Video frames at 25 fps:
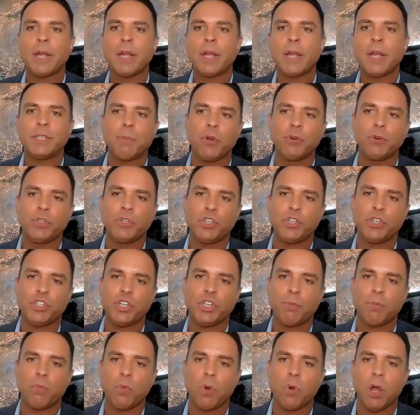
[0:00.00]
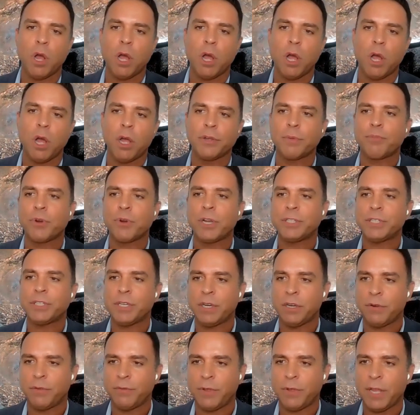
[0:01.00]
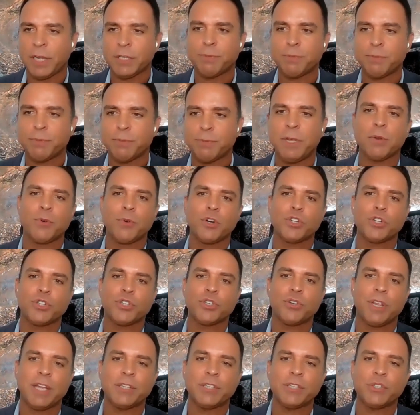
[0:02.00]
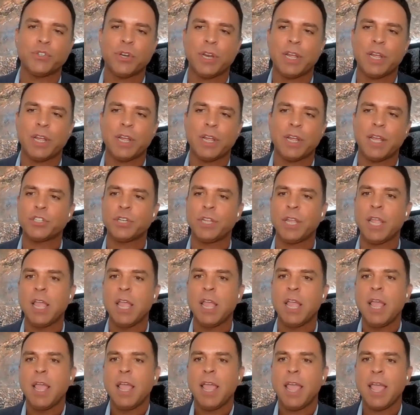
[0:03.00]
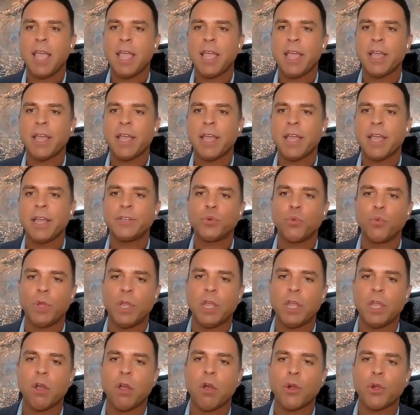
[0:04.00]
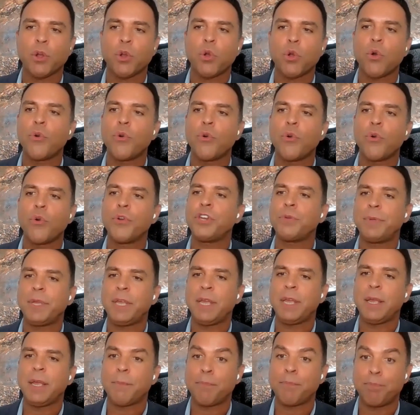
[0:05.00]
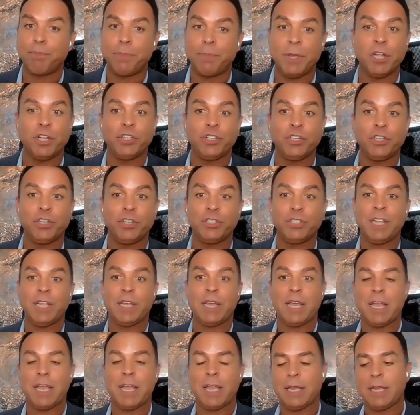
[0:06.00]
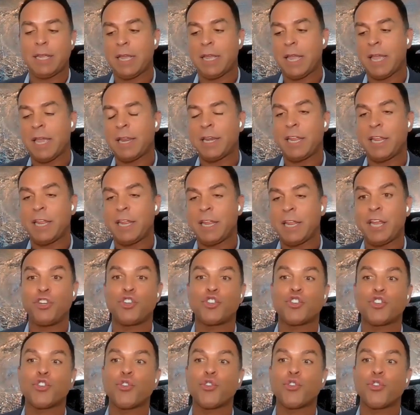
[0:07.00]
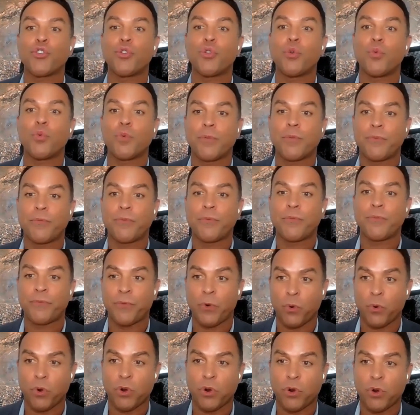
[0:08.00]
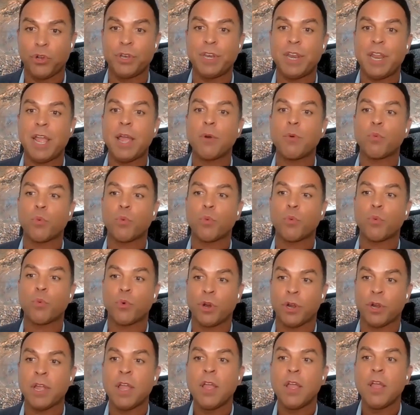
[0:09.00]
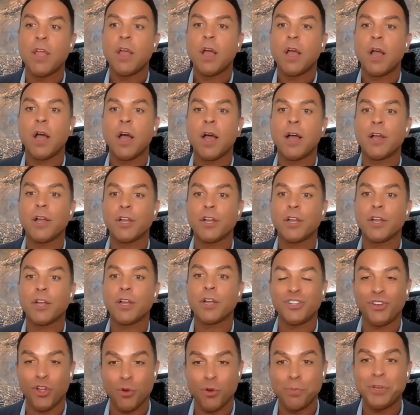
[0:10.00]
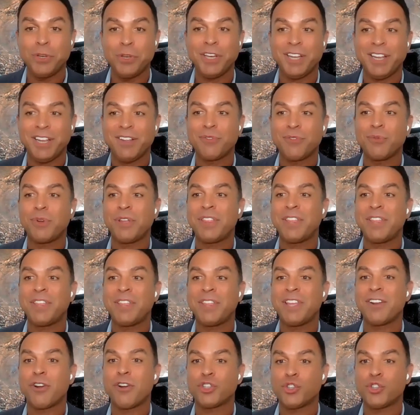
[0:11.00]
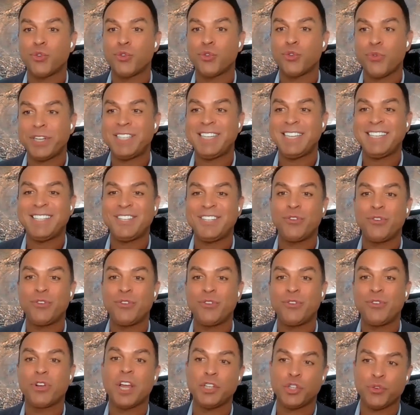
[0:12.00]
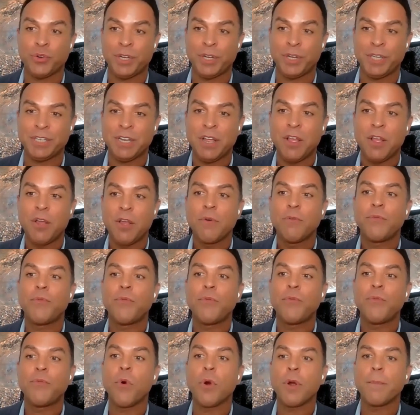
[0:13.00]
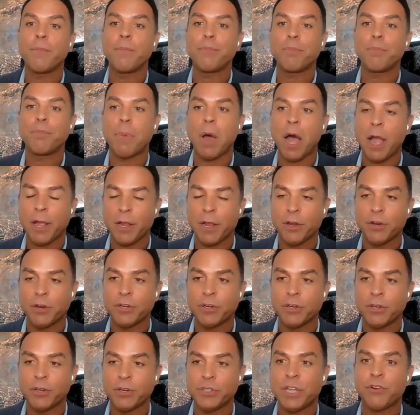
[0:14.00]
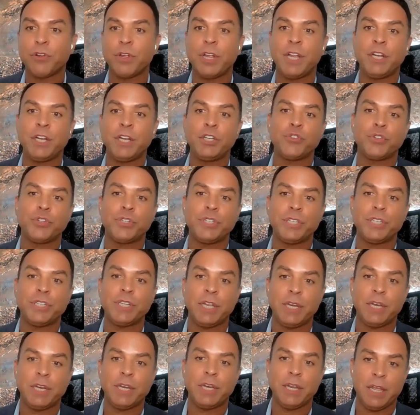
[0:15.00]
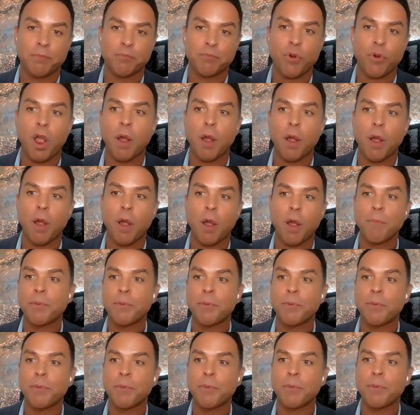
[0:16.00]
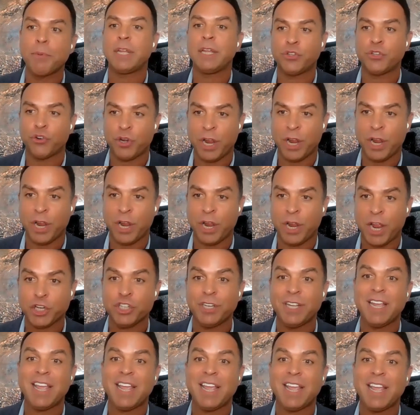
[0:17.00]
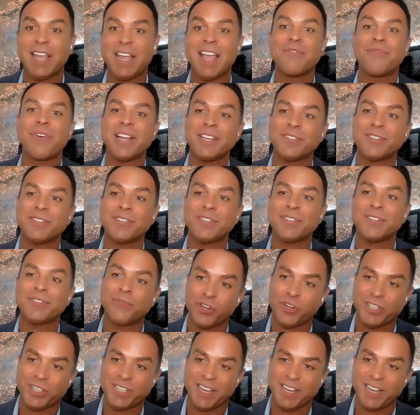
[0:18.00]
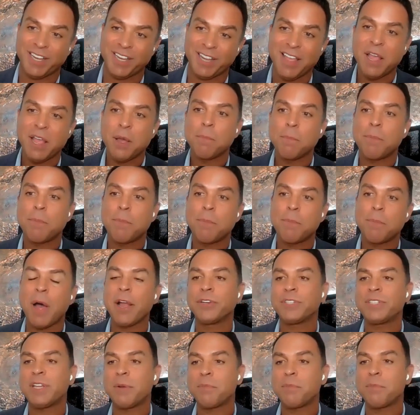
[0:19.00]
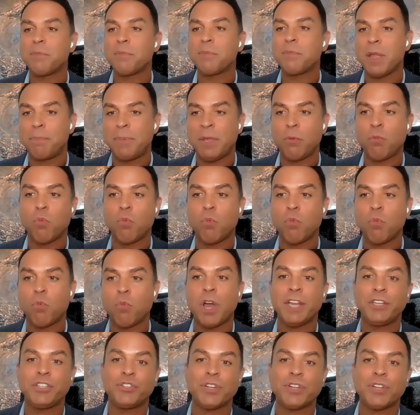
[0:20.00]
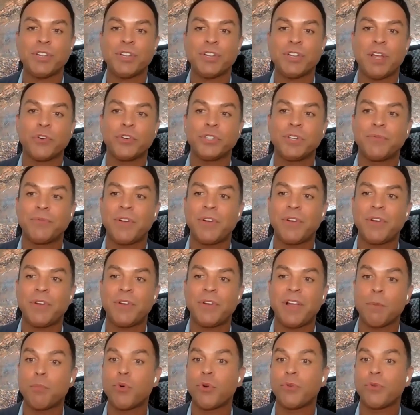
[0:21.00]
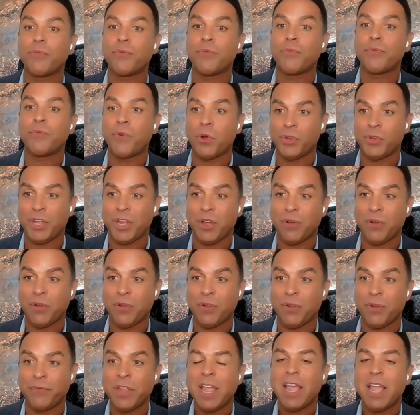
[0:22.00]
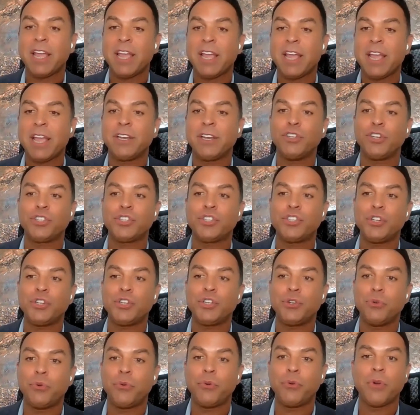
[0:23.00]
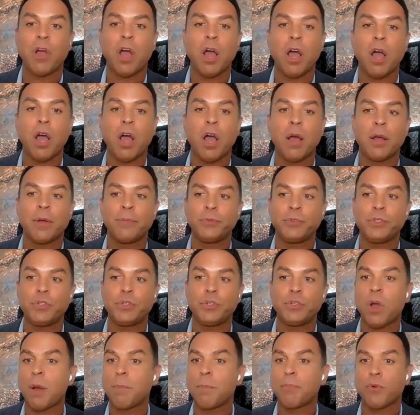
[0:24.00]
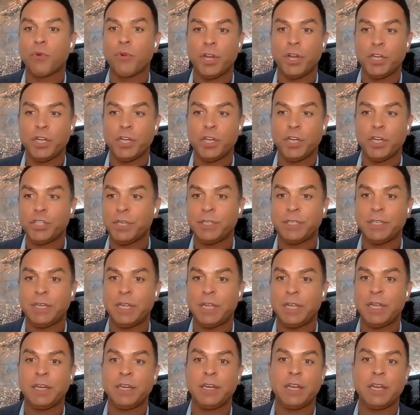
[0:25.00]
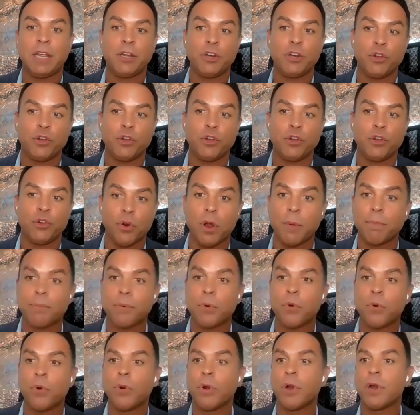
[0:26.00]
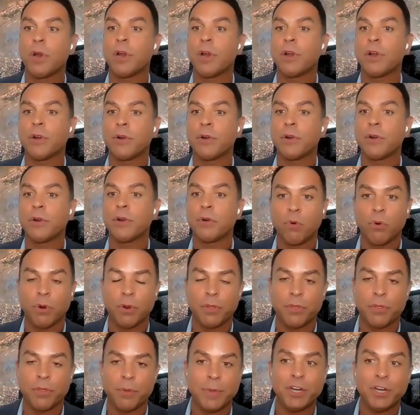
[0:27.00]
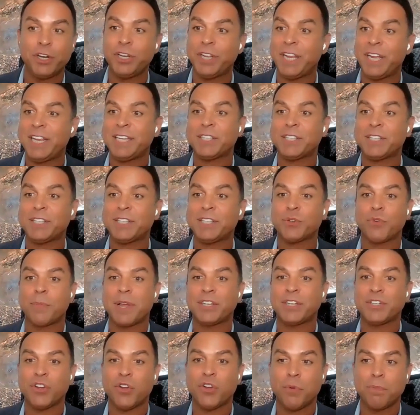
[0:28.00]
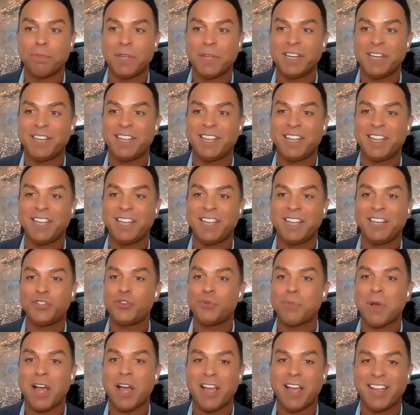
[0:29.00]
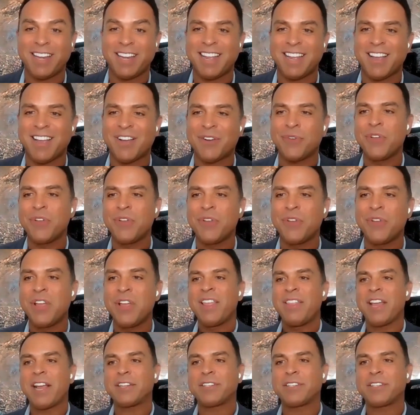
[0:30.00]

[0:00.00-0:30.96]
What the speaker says: Well, I spoke to Jim Wong, the president of eXp Commercial, yesterday, actually, and we are going to be building an internal referral network globally within our 22 countries for buyers that are interested in properties internationally, and vice versa, buyers that might be wanting to diversify their portfolio and look to operations in Europe or the Middle East. We're about to open in Dubai now.